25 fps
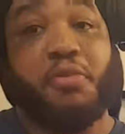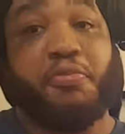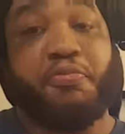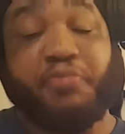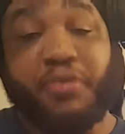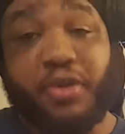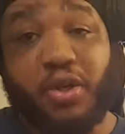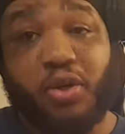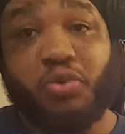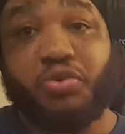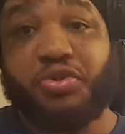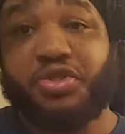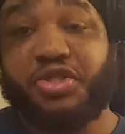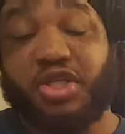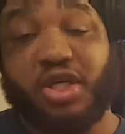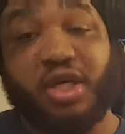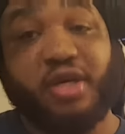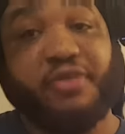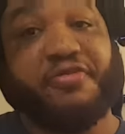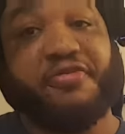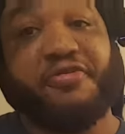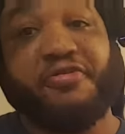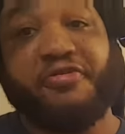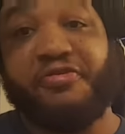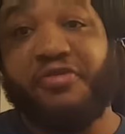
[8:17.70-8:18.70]

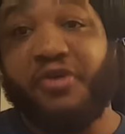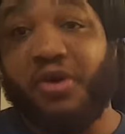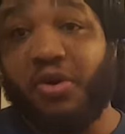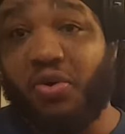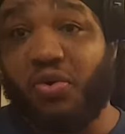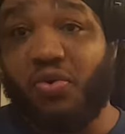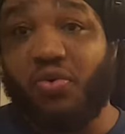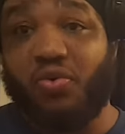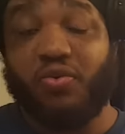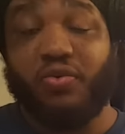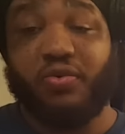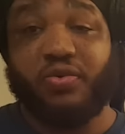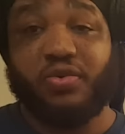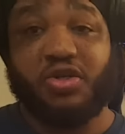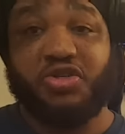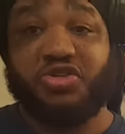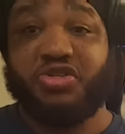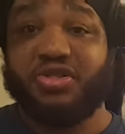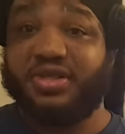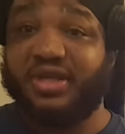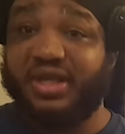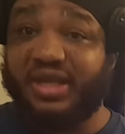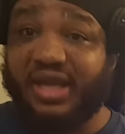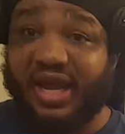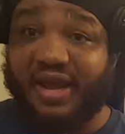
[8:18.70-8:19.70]
Beautiful. Did you
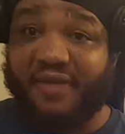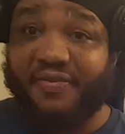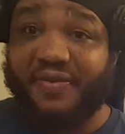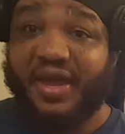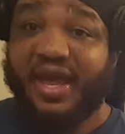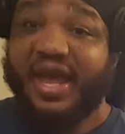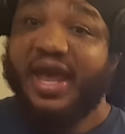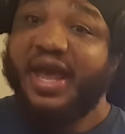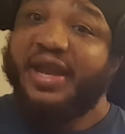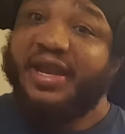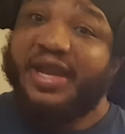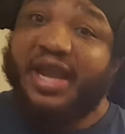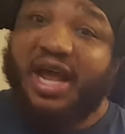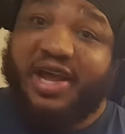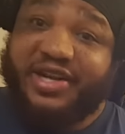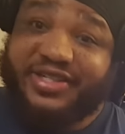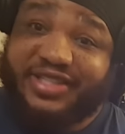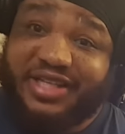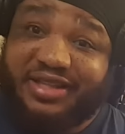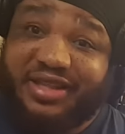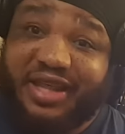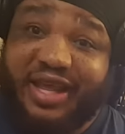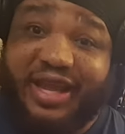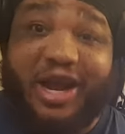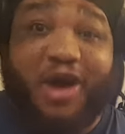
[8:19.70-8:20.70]
see that? Now here's
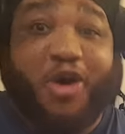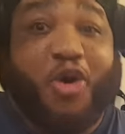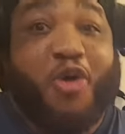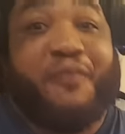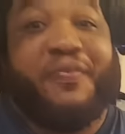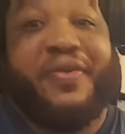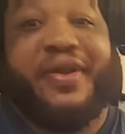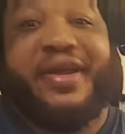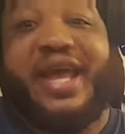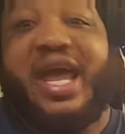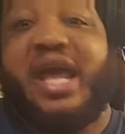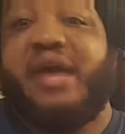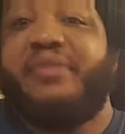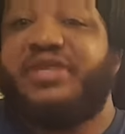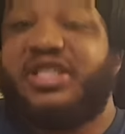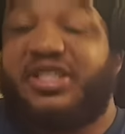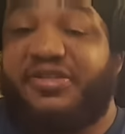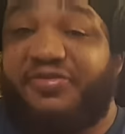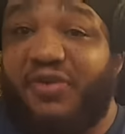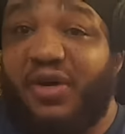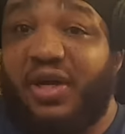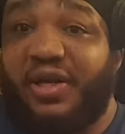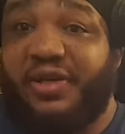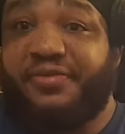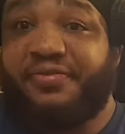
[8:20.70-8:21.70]
the thing, I hope the game is
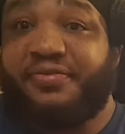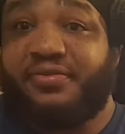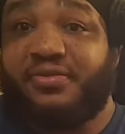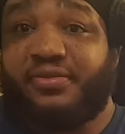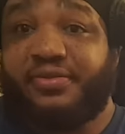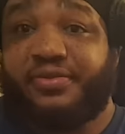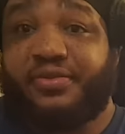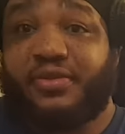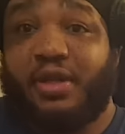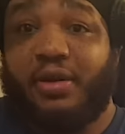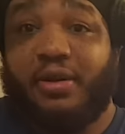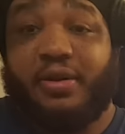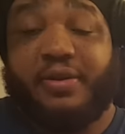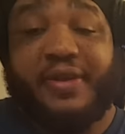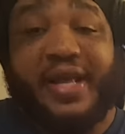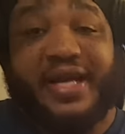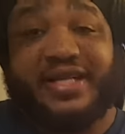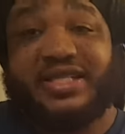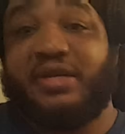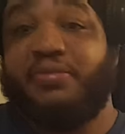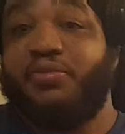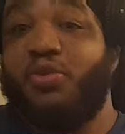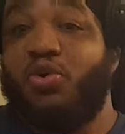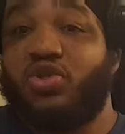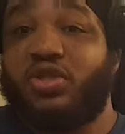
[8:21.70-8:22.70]
fun. That's
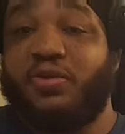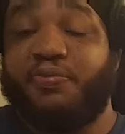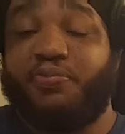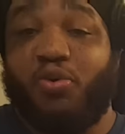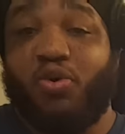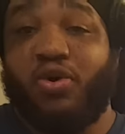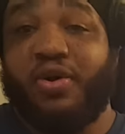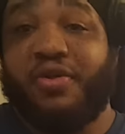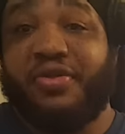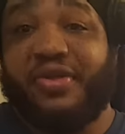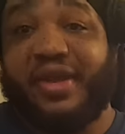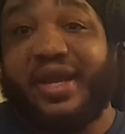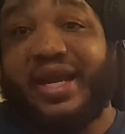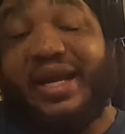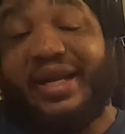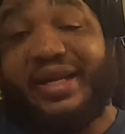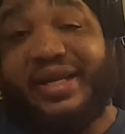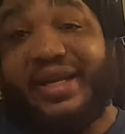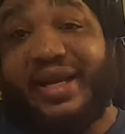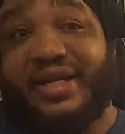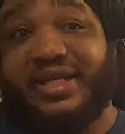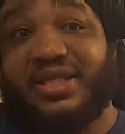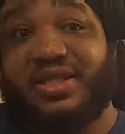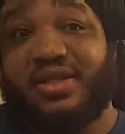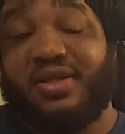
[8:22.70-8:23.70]
the most important thing I
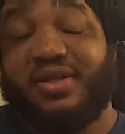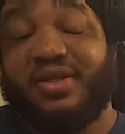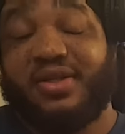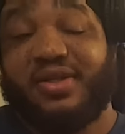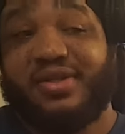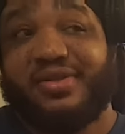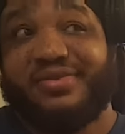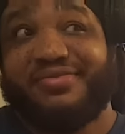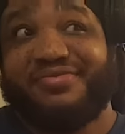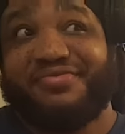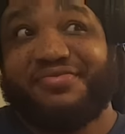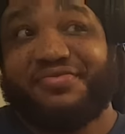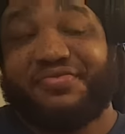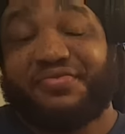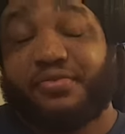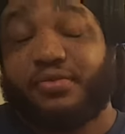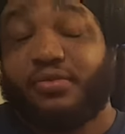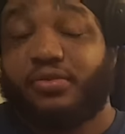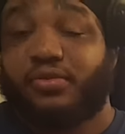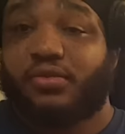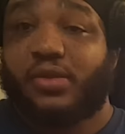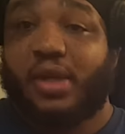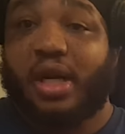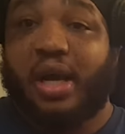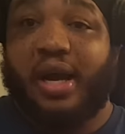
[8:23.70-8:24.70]
guess.
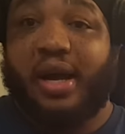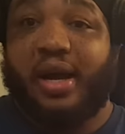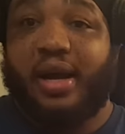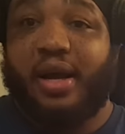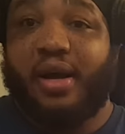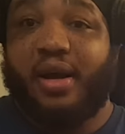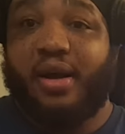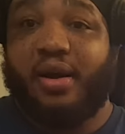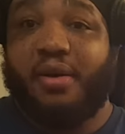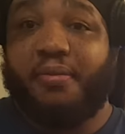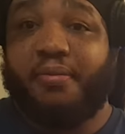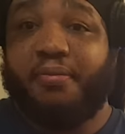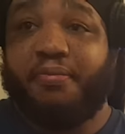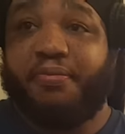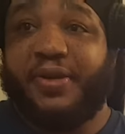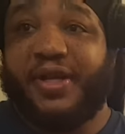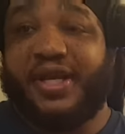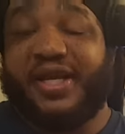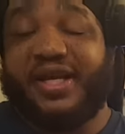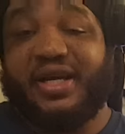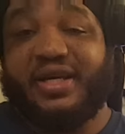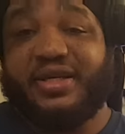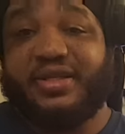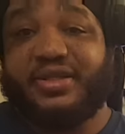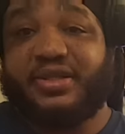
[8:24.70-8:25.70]
Um,
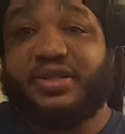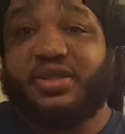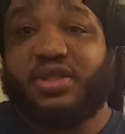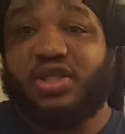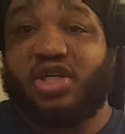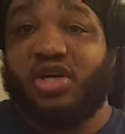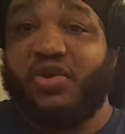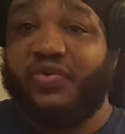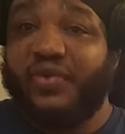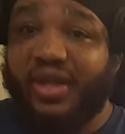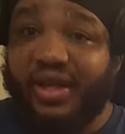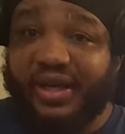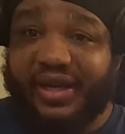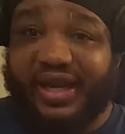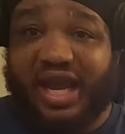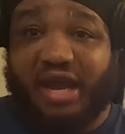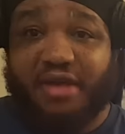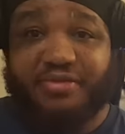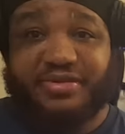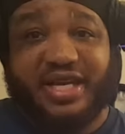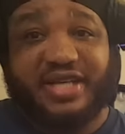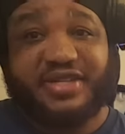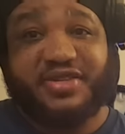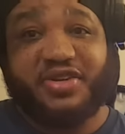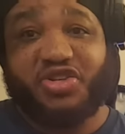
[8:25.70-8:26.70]
because Guerrilla
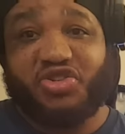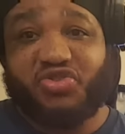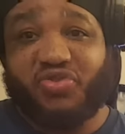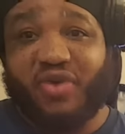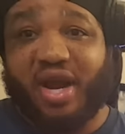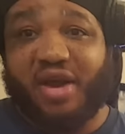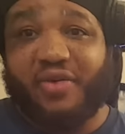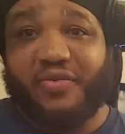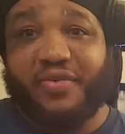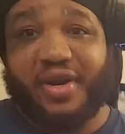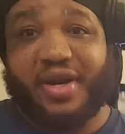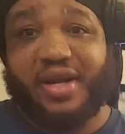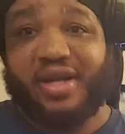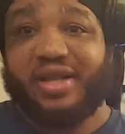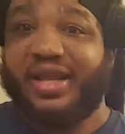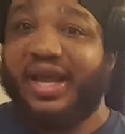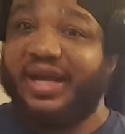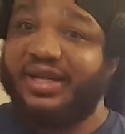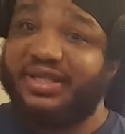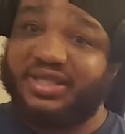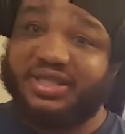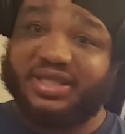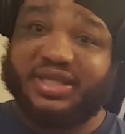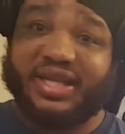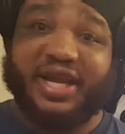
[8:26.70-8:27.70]
Games has a track record,
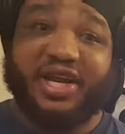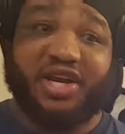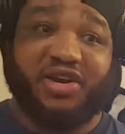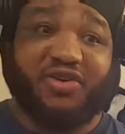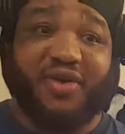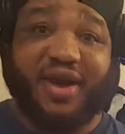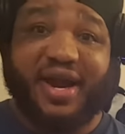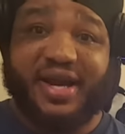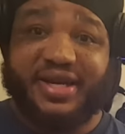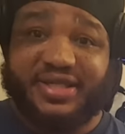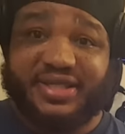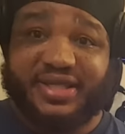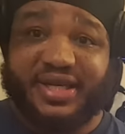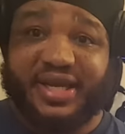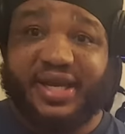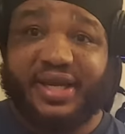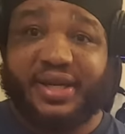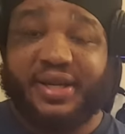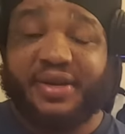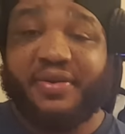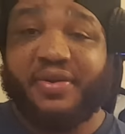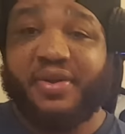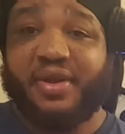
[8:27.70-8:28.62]
like just like Crytek,